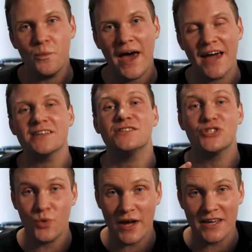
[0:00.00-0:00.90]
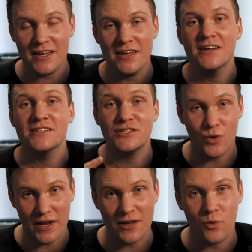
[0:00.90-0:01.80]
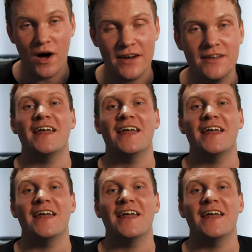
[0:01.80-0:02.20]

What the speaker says: bag 2021.